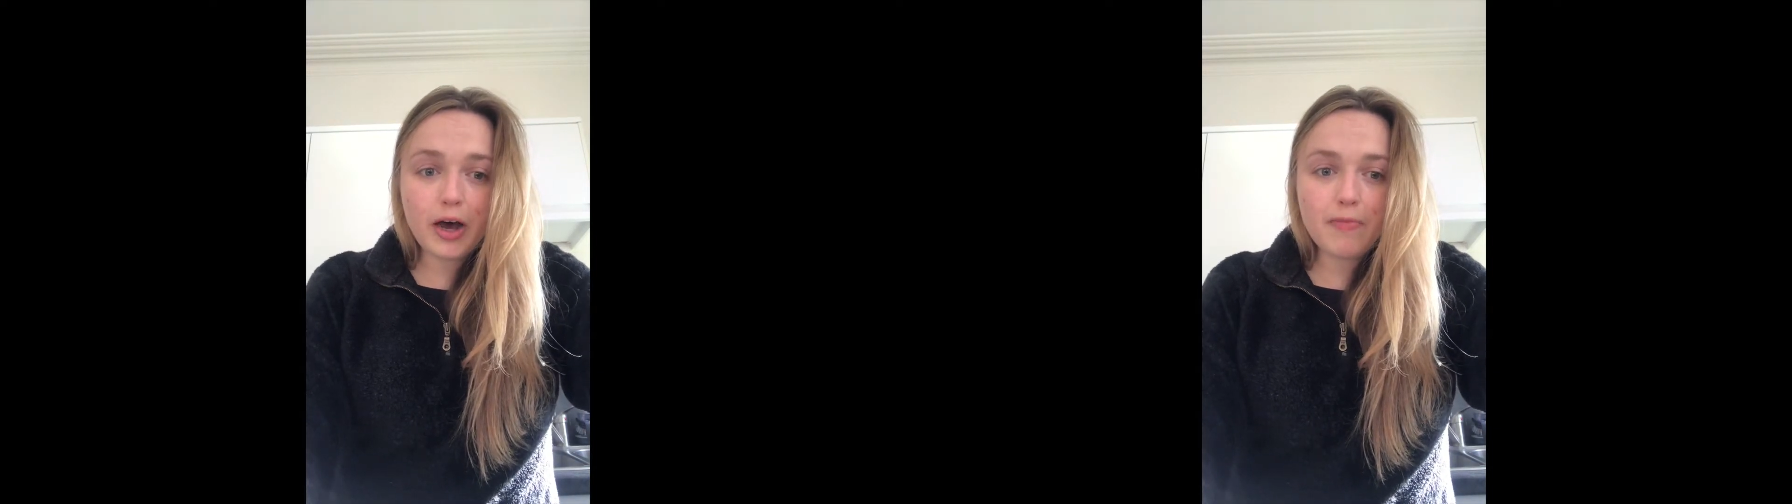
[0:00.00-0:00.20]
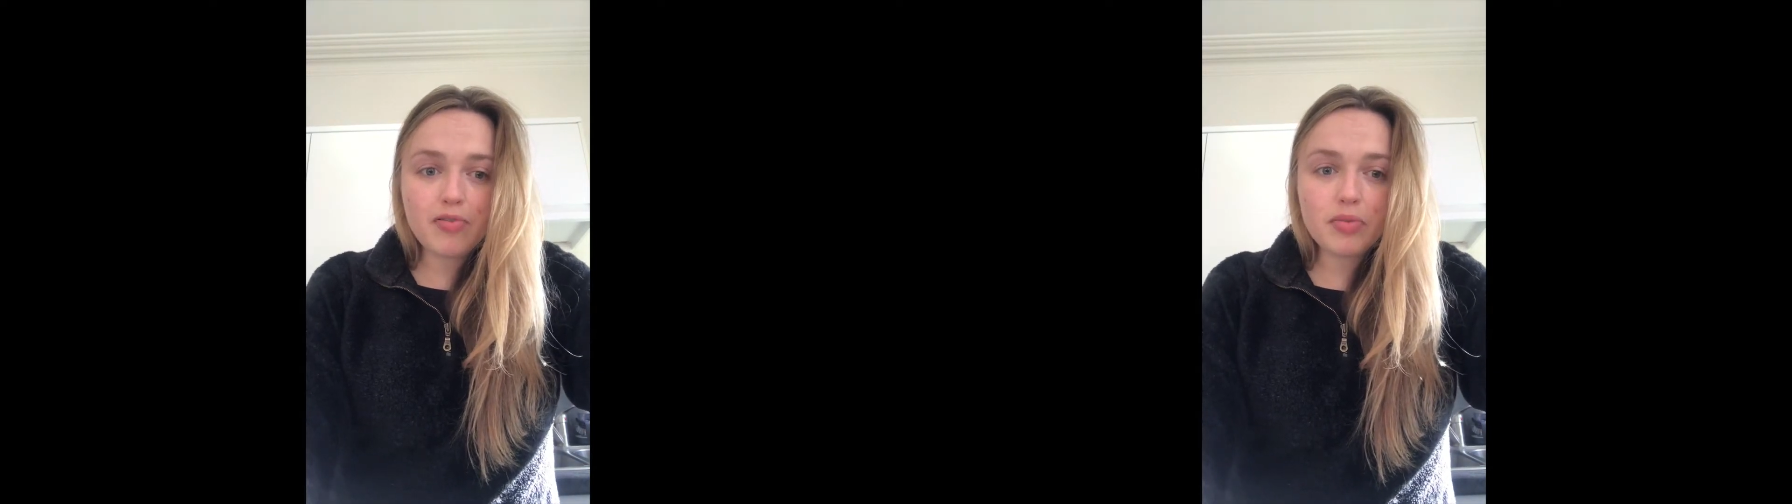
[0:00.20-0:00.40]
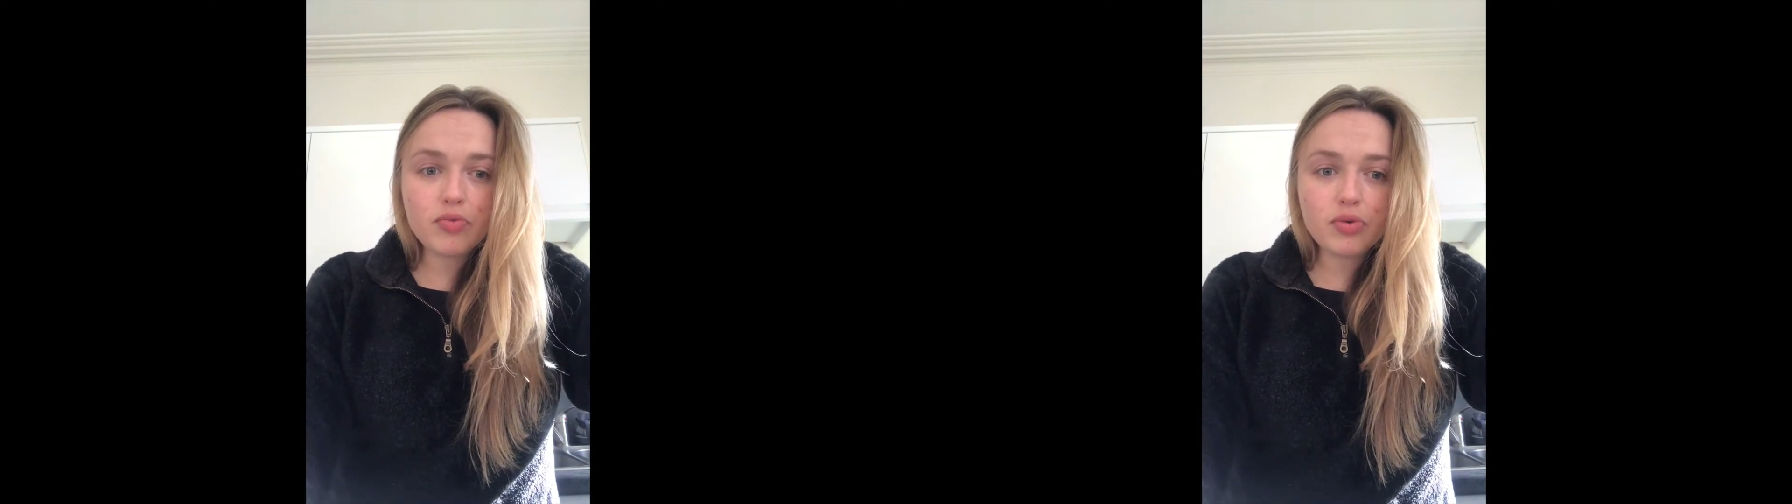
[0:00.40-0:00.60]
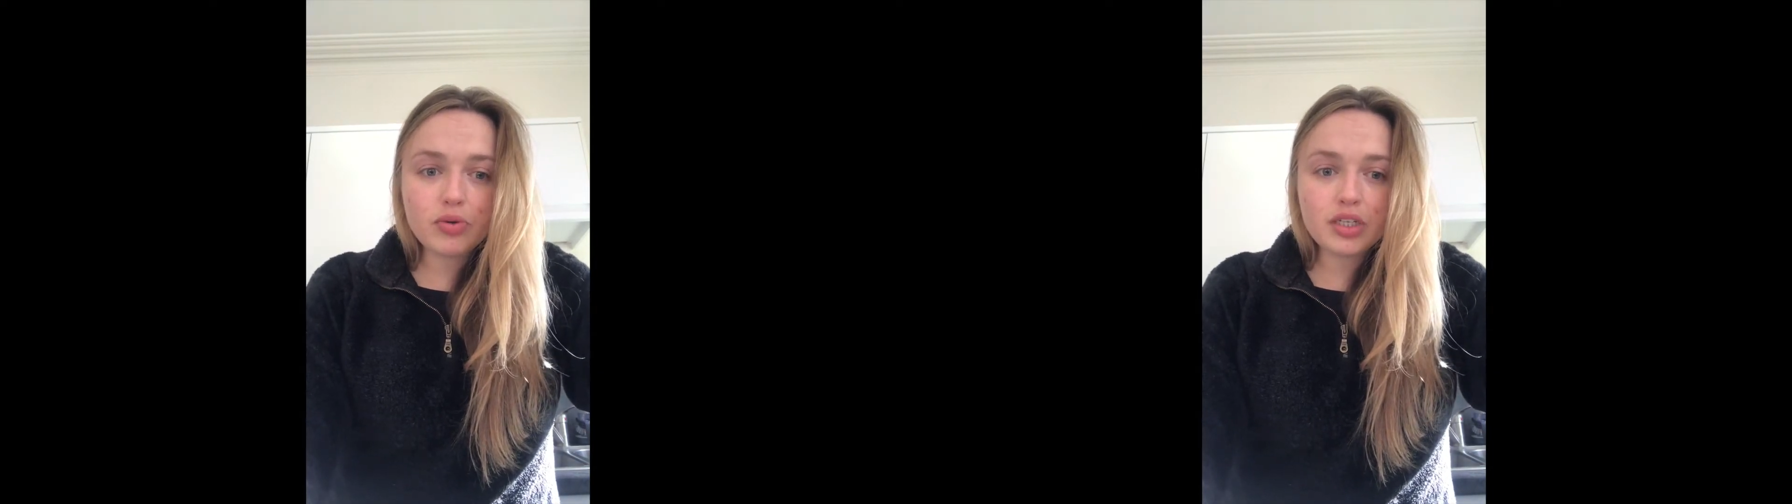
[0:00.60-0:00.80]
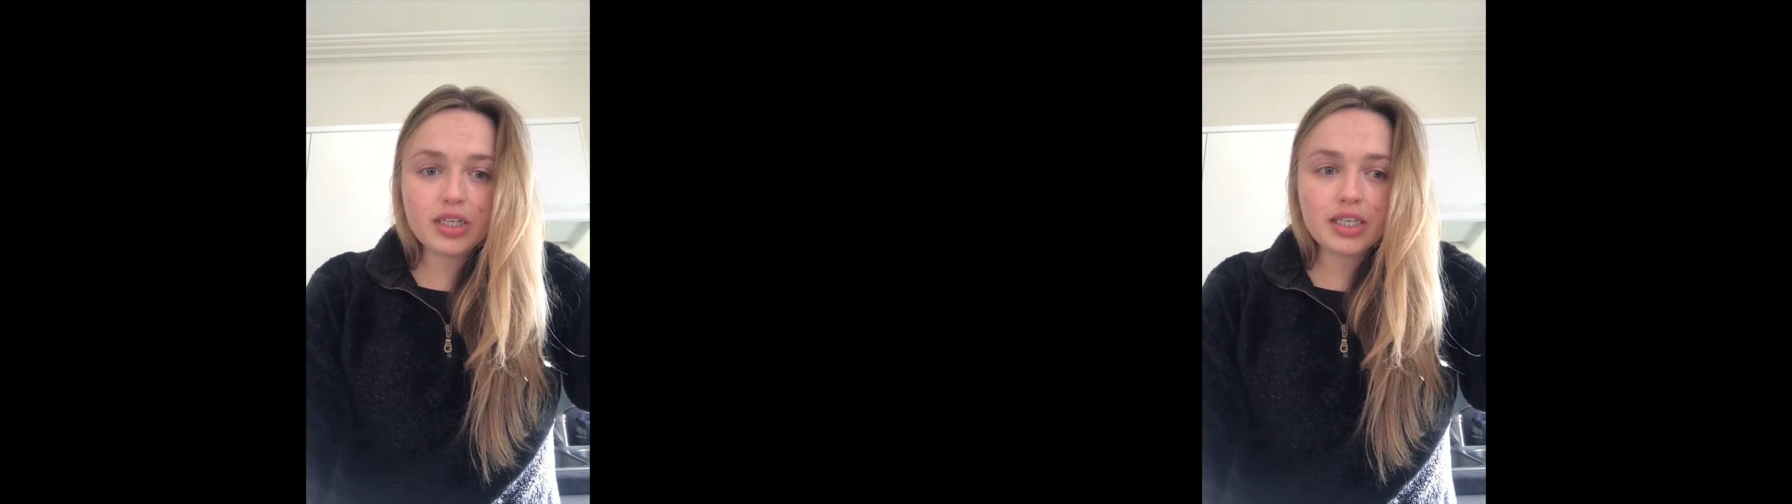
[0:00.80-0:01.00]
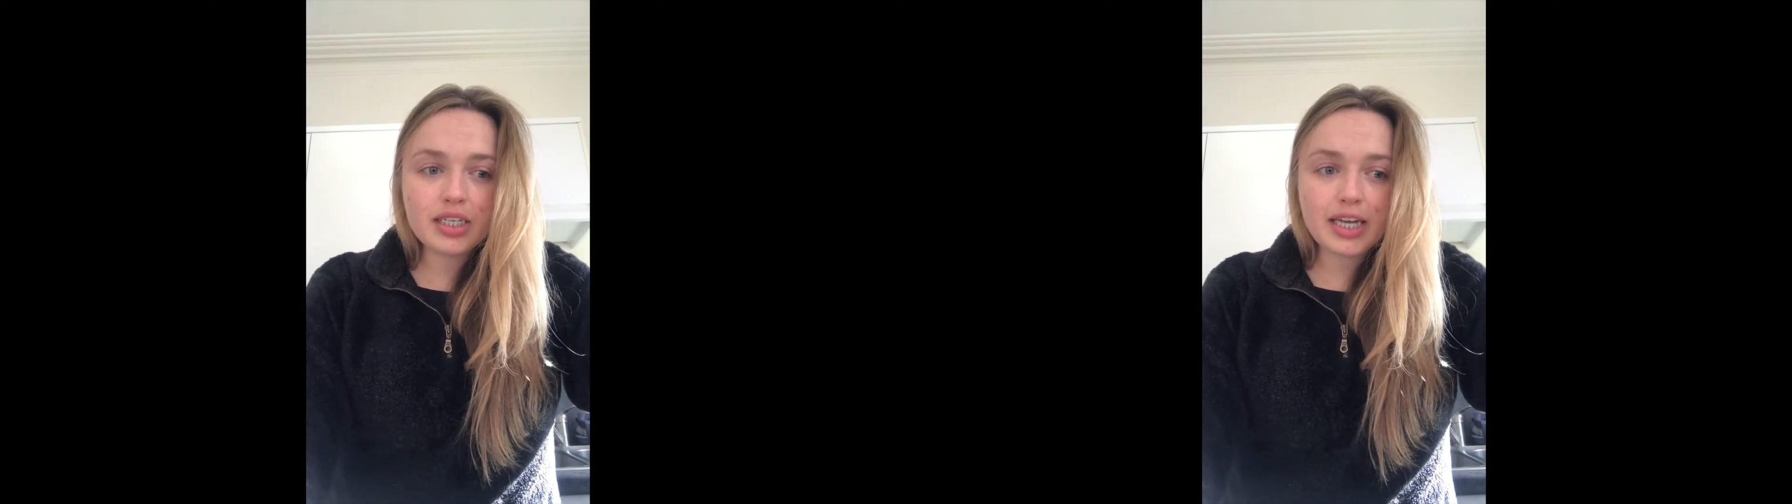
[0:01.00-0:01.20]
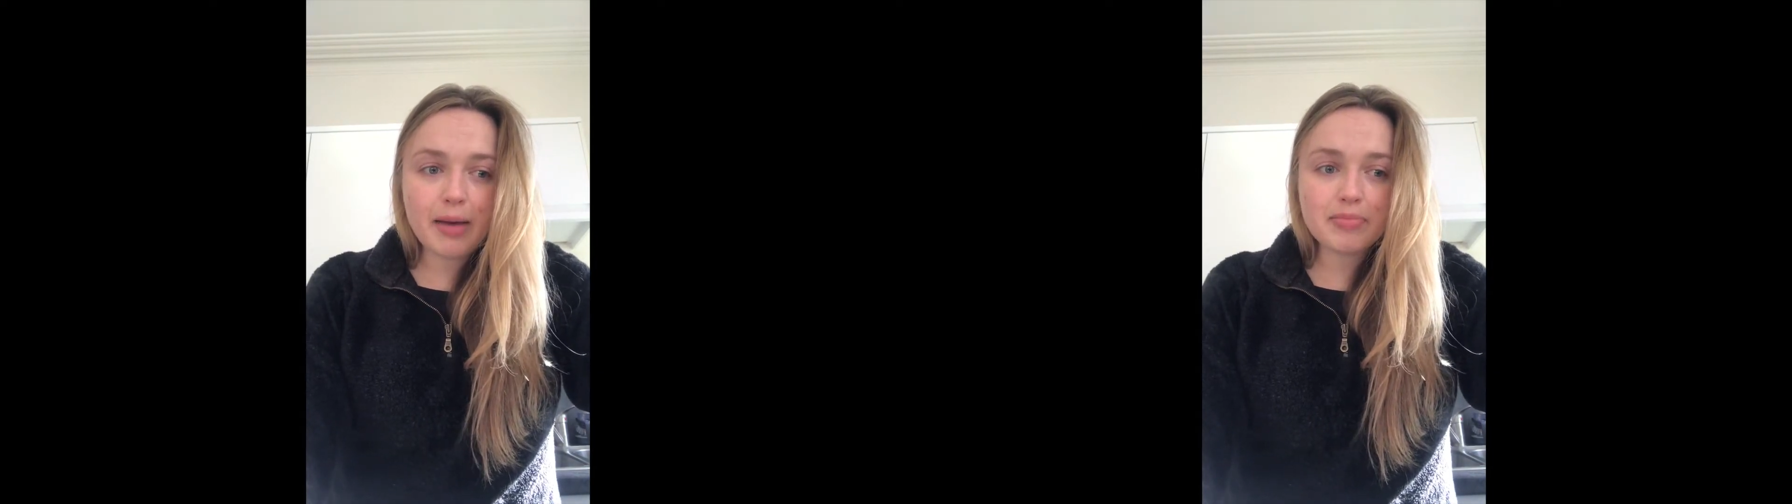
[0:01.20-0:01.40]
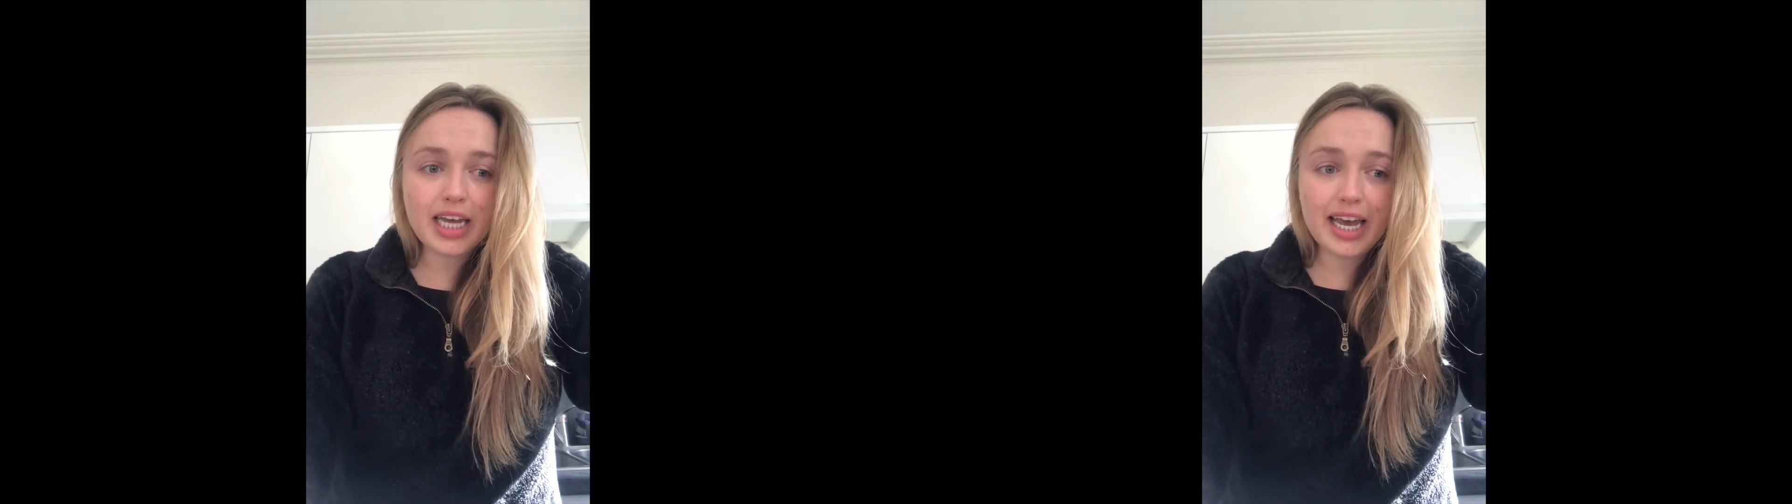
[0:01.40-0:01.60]
up from the roots to the
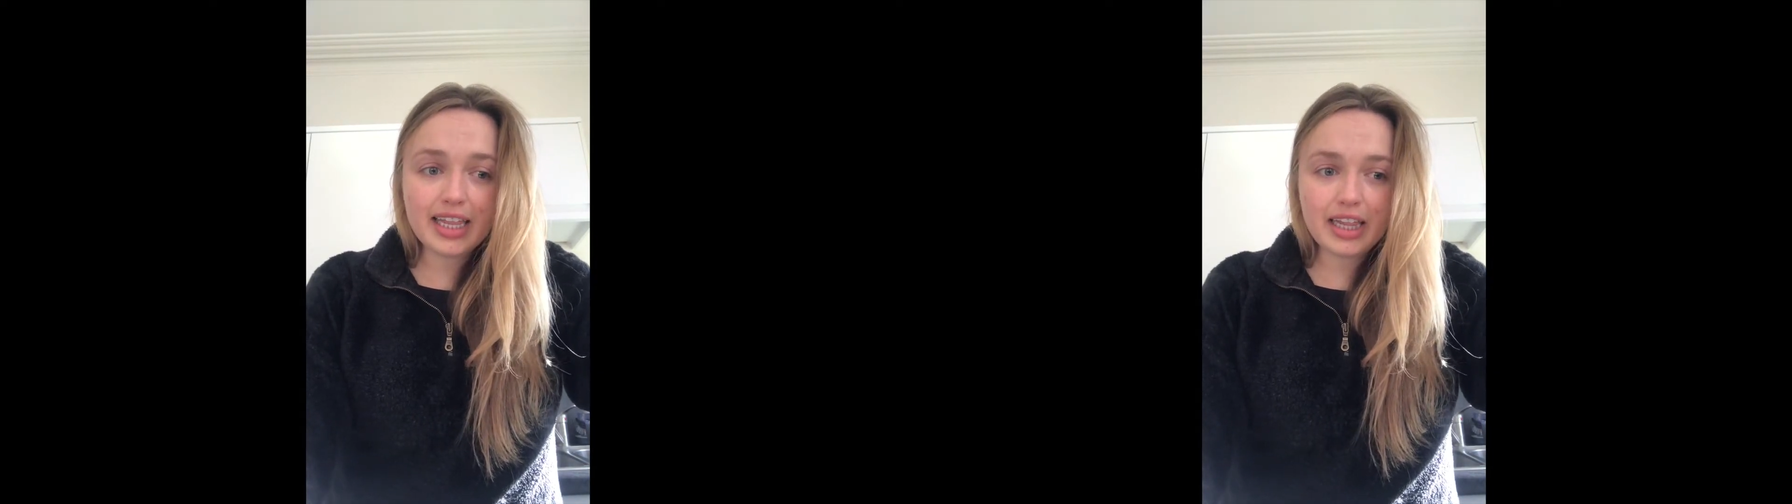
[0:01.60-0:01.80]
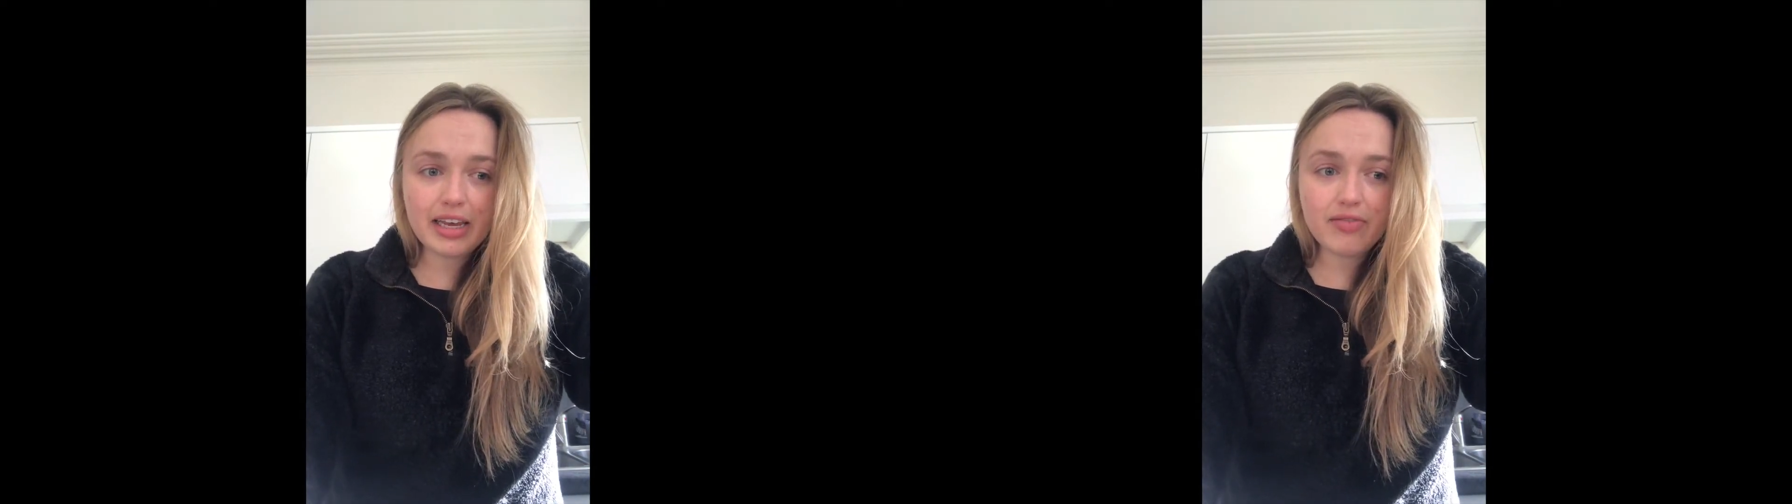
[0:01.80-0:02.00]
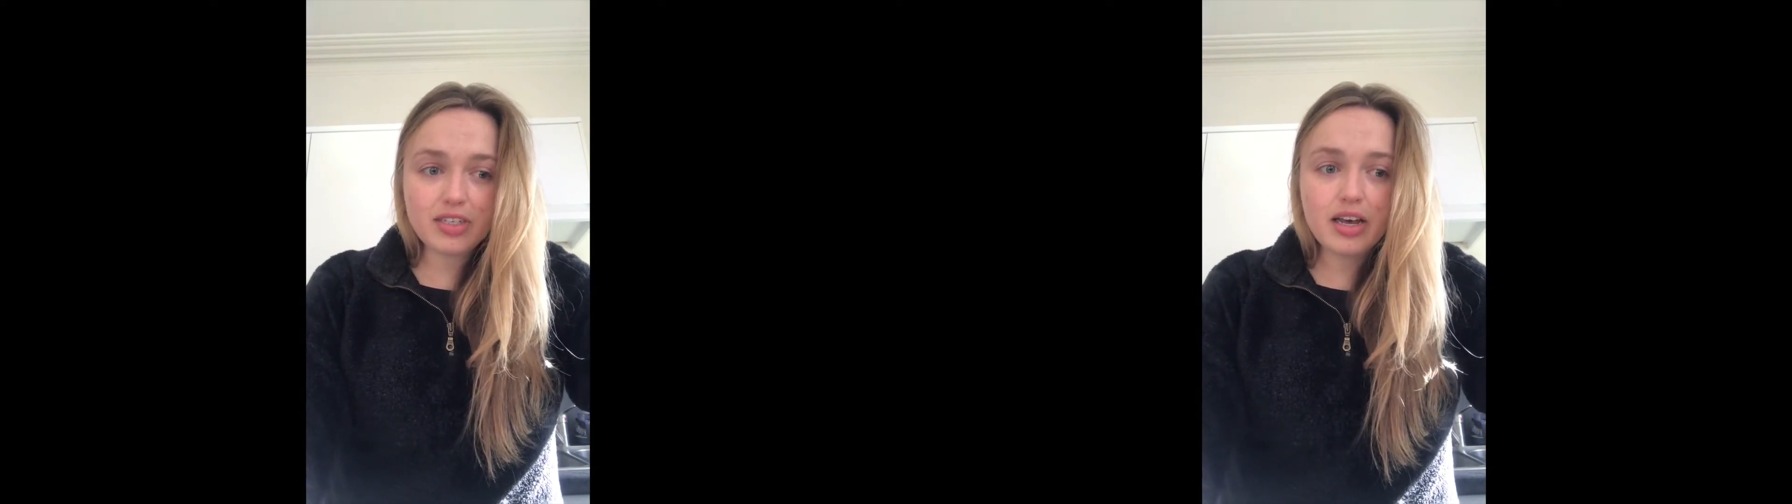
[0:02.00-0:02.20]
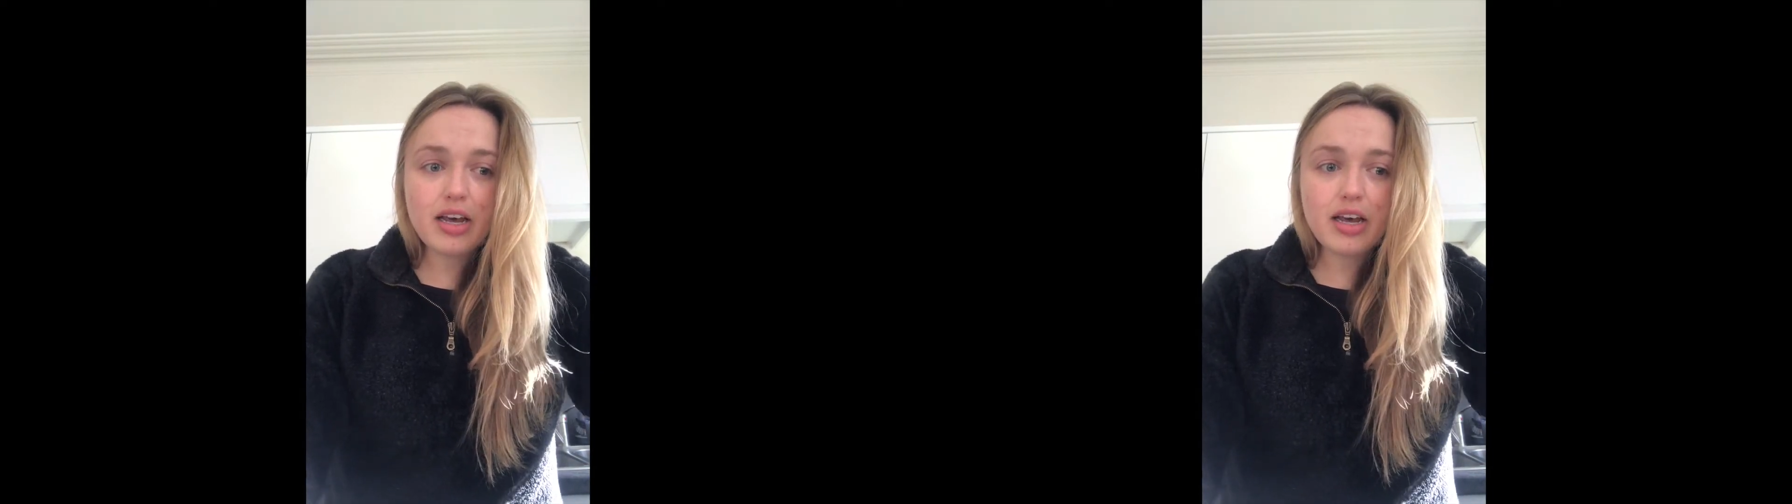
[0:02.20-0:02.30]
stems and leaves.